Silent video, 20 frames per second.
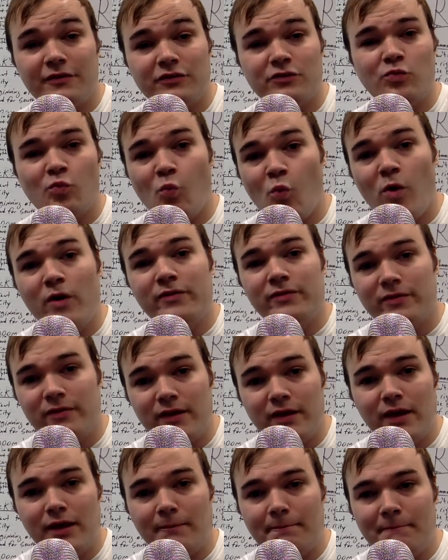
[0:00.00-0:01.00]
this one
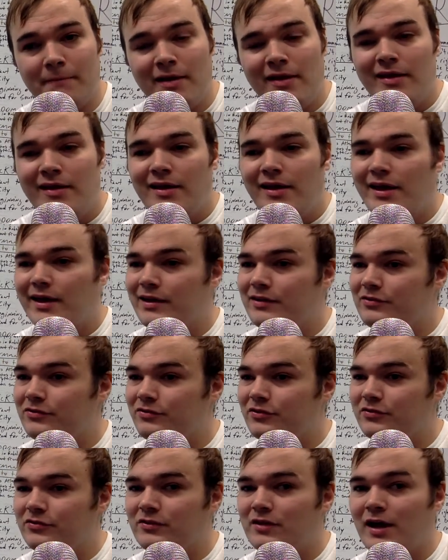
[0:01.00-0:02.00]
thing, and it's
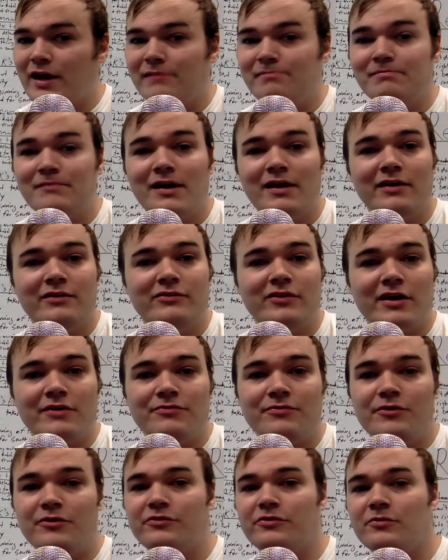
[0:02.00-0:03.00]
just not a
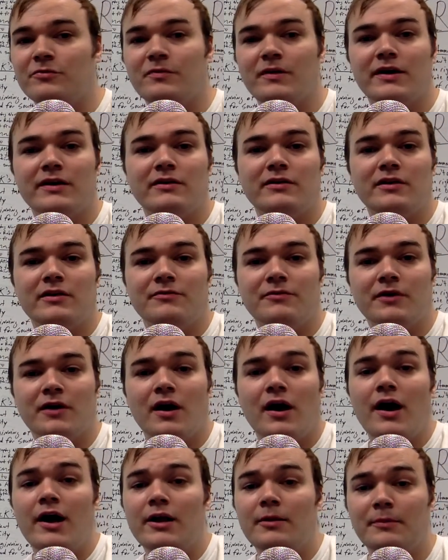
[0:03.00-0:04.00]
diversified enough
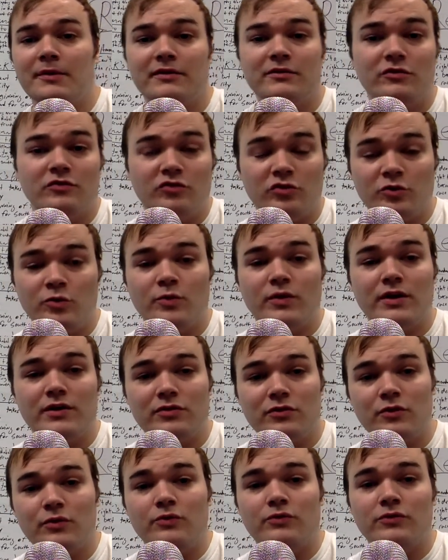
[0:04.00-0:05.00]
economy to
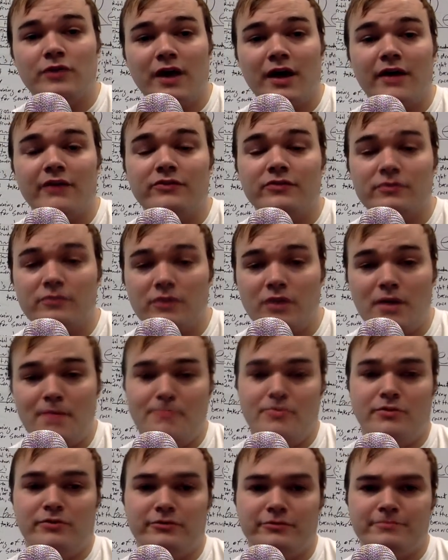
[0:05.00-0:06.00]
generate those kinds of
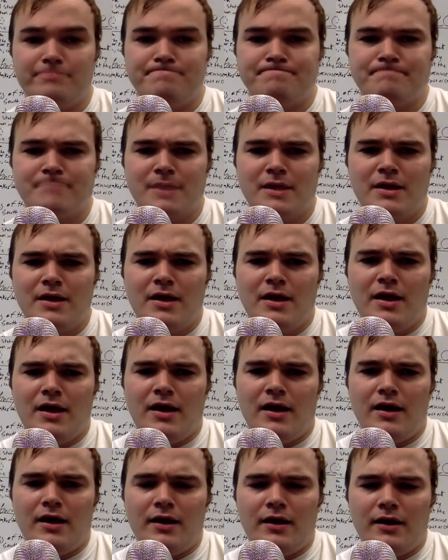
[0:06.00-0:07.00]
numbers.
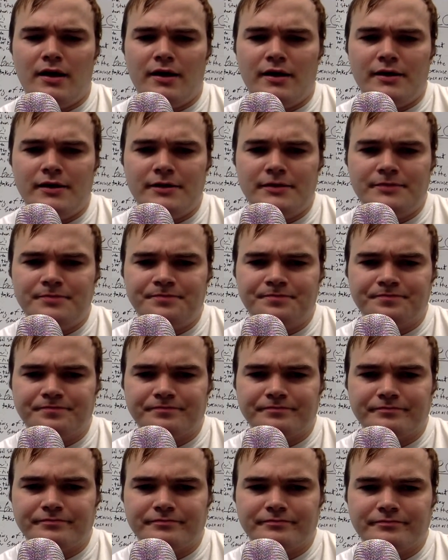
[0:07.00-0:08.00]

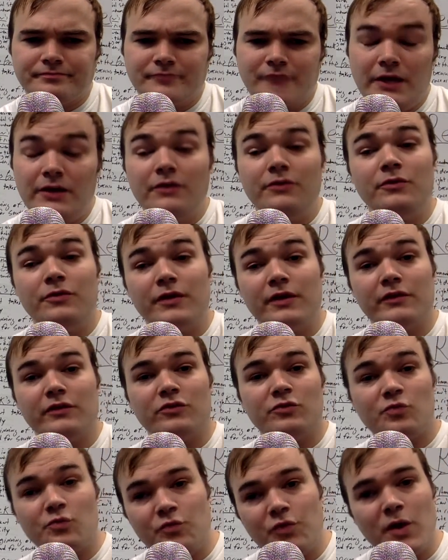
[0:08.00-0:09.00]
Another thing
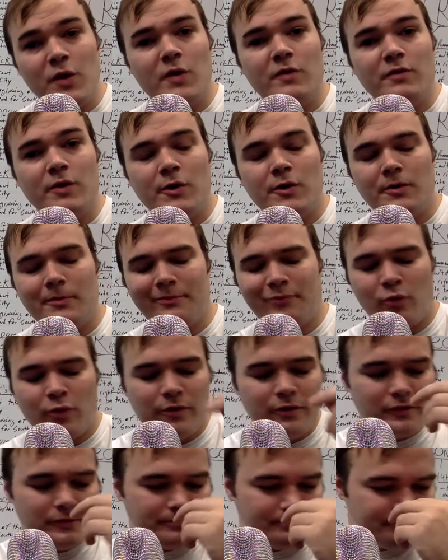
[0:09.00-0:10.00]
that's very, very
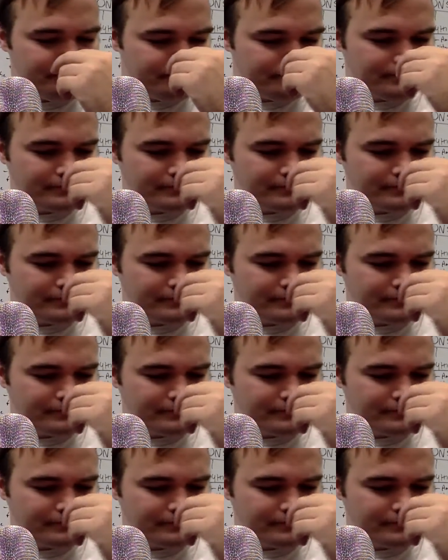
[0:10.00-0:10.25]
important,